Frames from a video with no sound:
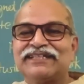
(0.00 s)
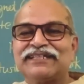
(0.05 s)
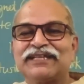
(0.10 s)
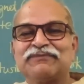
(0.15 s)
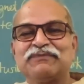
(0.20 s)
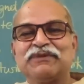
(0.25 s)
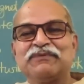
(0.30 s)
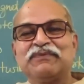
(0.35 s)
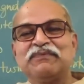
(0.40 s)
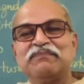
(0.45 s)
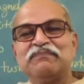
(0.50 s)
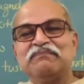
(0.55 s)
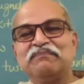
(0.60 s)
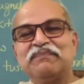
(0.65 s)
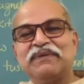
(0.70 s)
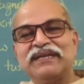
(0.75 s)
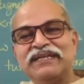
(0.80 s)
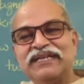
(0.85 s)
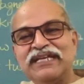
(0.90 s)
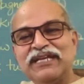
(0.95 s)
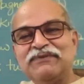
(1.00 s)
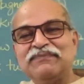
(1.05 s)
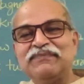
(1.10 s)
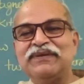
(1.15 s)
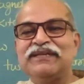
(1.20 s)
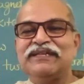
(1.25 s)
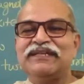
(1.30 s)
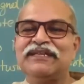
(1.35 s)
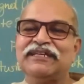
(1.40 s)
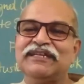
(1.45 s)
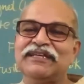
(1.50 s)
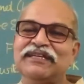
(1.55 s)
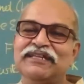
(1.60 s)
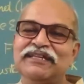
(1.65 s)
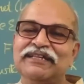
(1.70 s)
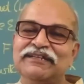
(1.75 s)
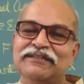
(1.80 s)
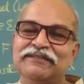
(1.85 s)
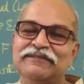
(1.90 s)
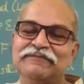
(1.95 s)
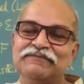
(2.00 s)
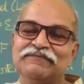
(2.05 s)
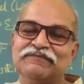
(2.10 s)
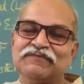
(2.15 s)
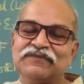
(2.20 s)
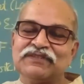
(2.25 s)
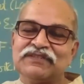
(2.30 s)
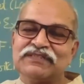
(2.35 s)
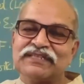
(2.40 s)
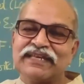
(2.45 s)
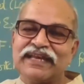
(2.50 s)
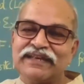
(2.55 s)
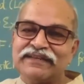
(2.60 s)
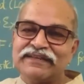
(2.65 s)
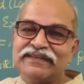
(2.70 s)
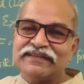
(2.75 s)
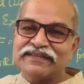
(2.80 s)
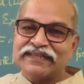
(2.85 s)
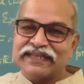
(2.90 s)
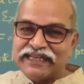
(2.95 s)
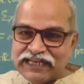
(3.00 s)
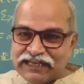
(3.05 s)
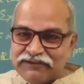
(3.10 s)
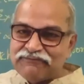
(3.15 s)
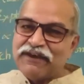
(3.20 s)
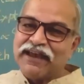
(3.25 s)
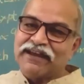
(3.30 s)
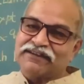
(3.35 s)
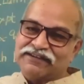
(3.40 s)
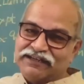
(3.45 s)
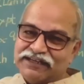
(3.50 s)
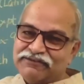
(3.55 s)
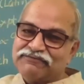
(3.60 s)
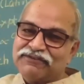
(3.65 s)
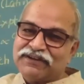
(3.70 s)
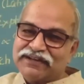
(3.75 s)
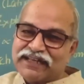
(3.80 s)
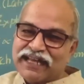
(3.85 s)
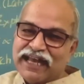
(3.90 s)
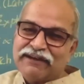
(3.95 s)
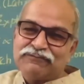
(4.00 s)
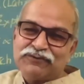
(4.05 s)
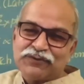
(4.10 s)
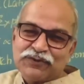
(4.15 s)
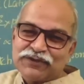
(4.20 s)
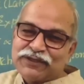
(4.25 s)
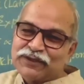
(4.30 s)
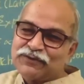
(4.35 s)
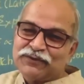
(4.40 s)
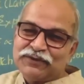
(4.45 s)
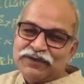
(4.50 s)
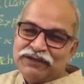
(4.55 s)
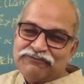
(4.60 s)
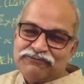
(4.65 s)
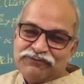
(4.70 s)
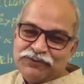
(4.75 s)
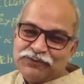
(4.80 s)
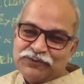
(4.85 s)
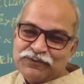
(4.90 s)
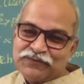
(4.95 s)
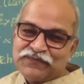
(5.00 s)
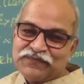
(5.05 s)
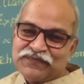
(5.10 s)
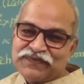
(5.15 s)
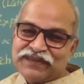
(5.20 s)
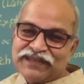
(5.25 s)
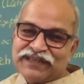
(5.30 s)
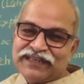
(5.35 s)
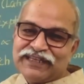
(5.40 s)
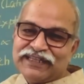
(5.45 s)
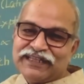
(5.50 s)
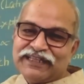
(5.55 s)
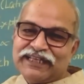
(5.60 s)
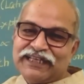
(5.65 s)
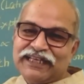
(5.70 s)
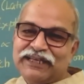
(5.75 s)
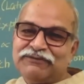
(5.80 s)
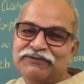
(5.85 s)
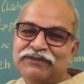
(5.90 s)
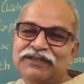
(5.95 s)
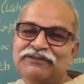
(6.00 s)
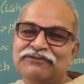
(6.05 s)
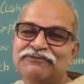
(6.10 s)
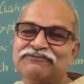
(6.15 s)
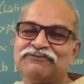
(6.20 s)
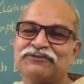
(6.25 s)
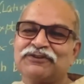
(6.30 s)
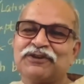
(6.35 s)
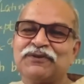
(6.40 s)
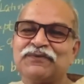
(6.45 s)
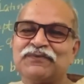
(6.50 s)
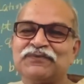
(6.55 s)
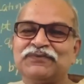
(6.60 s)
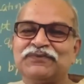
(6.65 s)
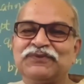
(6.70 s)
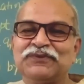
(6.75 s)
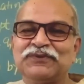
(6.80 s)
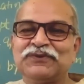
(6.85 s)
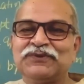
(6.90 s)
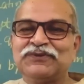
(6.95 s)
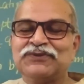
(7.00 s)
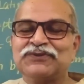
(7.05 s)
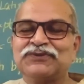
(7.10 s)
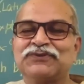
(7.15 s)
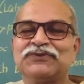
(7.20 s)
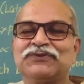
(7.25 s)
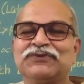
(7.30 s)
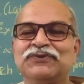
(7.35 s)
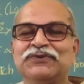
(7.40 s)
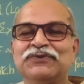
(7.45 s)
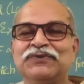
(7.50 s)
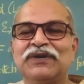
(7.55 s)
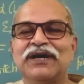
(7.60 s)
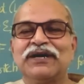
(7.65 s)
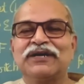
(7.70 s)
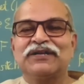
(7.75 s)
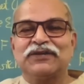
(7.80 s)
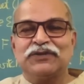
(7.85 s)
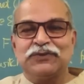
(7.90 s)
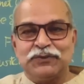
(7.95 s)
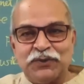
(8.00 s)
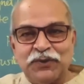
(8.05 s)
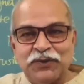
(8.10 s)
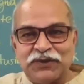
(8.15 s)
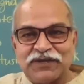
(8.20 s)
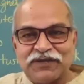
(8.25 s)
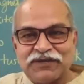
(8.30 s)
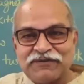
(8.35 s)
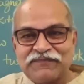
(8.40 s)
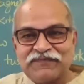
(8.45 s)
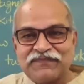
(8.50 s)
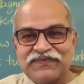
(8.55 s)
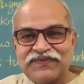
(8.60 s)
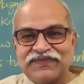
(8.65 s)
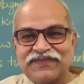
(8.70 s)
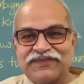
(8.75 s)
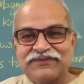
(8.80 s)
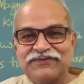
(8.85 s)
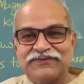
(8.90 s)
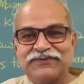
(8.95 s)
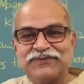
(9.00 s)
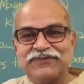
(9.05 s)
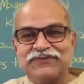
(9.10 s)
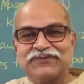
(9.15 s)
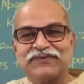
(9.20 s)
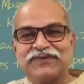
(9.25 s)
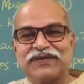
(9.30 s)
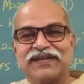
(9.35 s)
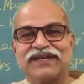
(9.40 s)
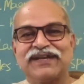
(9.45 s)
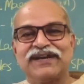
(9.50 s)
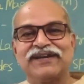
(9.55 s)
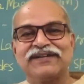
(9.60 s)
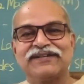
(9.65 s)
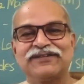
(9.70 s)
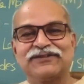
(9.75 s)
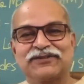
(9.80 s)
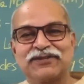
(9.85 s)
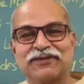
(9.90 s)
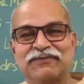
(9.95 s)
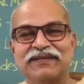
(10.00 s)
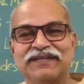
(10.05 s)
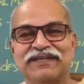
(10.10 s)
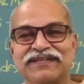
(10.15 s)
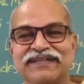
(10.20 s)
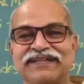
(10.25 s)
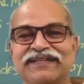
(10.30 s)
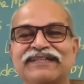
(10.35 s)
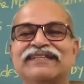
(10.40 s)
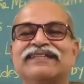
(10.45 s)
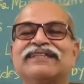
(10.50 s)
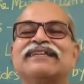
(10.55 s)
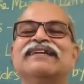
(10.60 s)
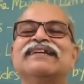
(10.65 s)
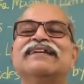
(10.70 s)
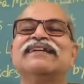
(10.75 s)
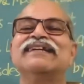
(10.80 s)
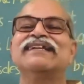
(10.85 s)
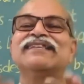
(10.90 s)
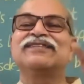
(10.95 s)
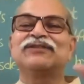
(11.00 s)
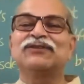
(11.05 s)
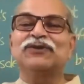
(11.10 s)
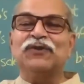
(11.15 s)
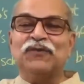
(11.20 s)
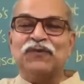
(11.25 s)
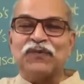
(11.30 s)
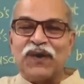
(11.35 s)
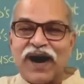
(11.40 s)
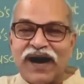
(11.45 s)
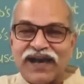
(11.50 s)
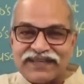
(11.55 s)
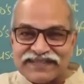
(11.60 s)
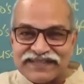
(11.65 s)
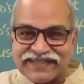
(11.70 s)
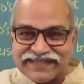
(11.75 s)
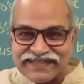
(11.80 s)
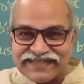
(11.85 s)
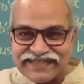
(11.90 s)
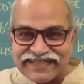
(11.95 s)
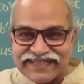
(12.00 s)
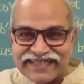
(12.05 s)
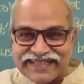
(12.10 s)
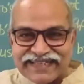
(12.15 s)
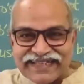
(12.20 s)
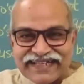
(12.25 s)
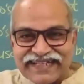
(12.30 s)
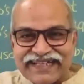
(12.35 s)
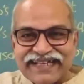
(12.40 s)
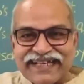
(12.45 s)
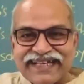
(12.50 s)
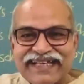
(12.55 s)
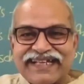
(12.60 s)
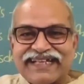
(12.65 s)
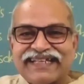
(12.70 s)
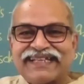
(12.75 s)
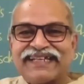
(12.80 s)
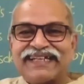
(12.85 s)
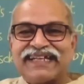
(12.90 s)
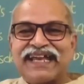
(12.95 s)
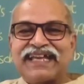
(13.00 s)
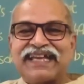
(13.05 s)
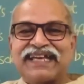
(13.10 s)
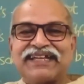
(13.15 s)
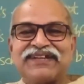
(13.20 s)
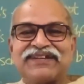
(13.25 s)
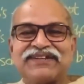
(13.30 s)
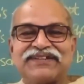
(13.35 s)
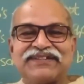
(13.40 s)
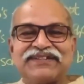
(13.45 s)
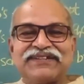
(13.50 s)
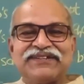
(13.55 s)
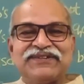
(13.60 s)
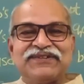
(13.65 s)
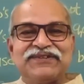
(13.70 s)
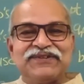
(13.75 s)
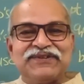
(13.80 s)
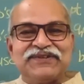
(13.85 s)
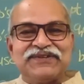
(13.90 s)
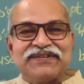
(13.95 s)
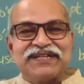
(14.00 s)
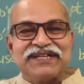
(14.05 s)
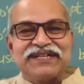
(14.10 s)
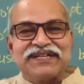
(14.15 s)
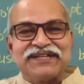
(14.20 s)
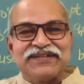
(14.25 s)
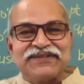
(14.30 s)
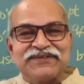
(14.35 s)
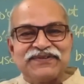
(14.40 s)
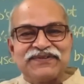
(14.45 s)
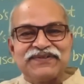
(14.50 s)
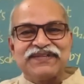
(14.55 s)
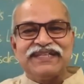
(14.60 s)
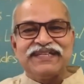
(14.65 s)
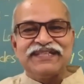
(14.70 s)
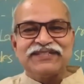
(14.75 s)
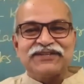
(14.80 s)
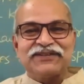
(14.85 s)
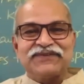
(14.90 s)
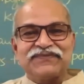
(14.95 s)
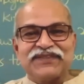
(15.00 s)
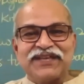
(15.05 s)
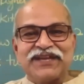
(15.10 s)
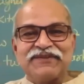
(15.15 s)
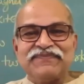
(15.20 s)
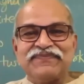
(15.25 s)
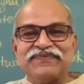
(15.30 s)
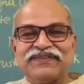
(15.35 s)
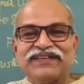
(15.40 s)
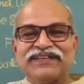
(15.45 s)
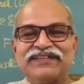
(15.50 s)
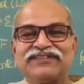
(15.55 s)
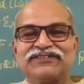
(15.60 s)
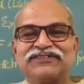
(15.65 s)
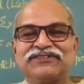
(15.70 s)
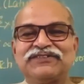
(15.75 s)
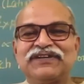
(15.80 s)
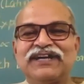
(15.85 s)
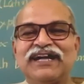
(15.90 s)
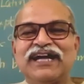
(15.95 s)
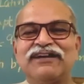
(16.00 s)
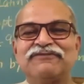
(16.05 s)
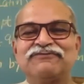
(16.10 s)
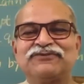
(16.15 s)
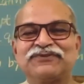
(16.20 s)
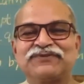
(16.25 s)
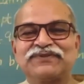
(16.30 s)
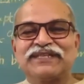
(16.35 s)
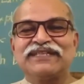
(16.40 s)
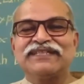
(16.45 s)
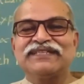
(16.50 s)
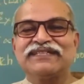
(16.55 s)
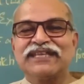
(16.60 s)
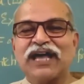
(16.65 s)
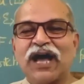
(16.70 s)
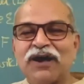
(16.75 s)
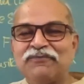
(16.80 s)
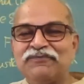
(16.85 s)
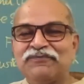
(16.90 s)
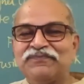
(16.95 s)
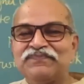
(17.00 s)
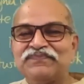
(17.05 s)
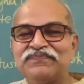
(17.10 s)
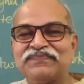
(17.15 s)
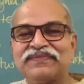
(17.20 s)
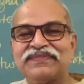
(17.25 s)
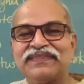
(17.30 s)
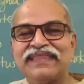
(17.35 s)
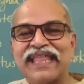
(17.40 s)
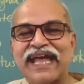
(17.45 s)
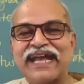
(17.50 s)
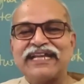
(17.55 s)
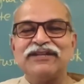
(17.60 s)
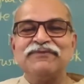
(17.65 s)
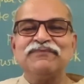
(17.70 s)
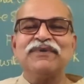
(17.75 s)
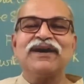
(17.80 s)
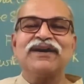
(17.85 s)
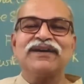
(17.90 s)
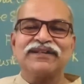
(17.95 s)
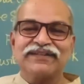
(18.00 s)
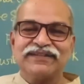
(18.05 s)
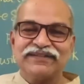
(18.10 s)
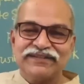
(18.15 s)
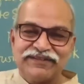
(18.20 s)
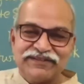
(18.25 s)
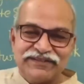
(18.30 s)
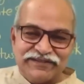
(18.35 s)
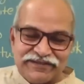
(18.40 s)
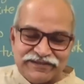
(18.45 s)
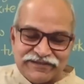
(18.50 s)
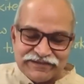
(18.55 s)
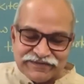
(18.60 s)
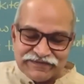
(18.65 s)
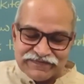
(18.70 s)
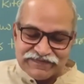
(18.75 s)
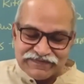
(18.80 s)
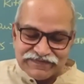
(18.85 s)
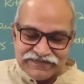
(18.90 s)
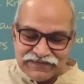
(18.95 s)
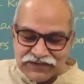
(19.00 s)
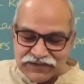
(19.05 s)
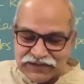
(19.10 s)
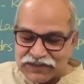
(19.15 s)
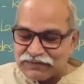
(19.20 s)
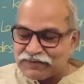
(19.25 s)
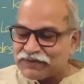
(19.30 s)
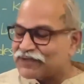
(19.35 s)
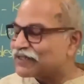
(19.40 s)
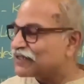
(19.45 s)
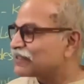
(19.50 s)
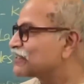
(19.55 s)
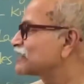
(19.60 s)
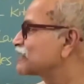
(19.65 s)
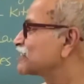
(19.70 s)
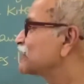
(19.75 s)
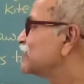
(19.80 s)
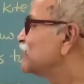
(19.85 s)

There may be many scientists, and in fact I have chosen only few. Even from those who are known, whose work are documented, it's so vast that I cannot go into each of them. So I have chosen some landmark contributions.